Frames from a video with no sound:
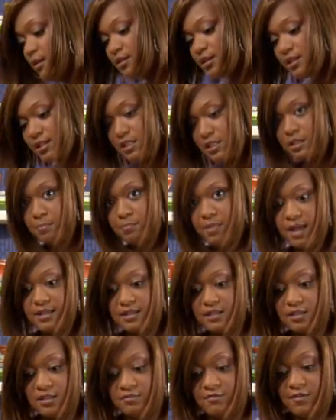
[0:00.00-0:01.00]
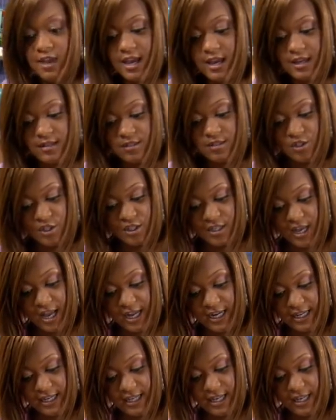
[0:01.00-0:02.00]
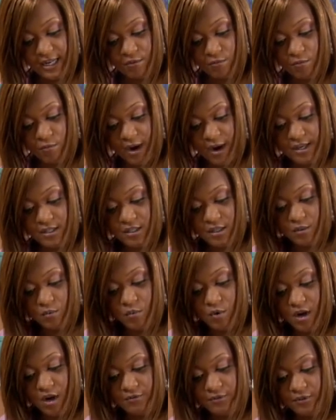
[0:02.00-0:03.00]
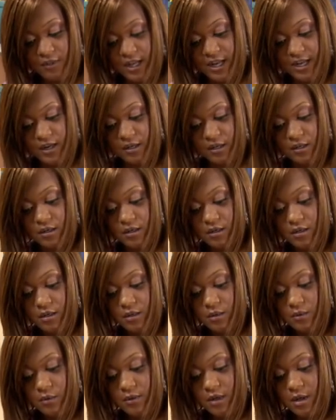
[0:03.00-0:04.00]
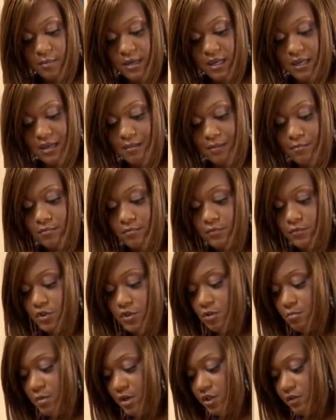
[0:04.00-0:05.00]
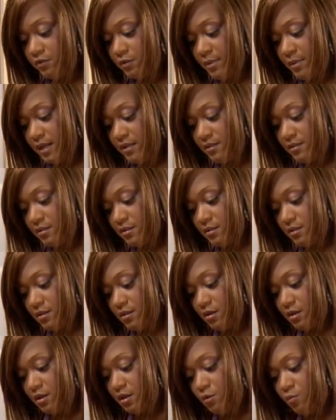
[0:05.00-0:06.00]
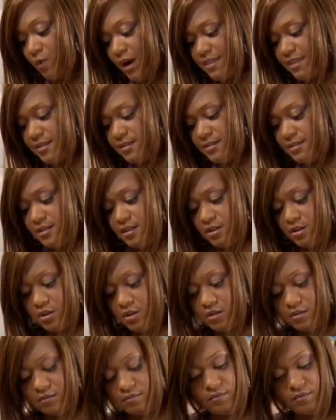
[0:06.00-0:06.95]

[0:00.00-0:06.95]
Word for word: this is the best conveyance to just kind of get it right to the waffle iron without making too much of a mess. Right in the center,